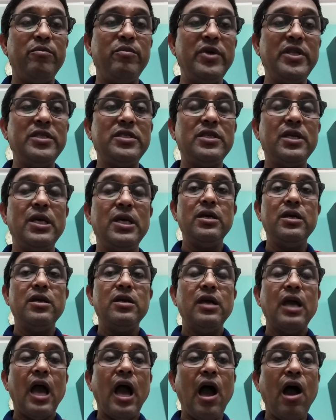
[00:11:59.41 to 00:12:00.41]
Means
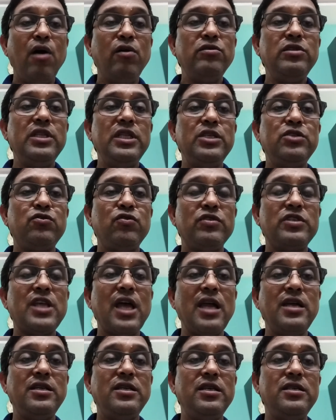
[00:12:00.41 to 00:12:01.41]
how the
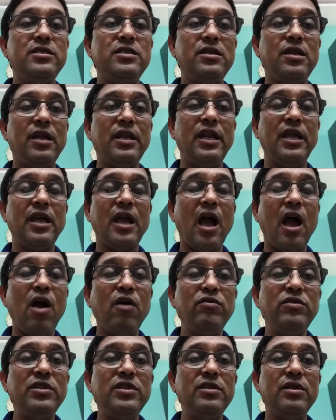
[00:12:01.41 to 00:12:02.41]
society is running,
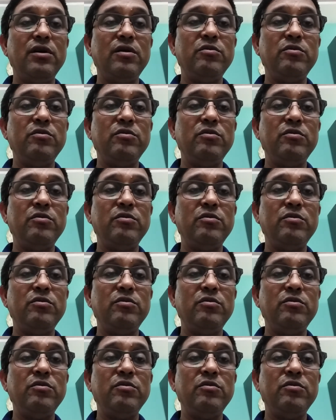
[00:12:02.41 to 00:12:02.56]
how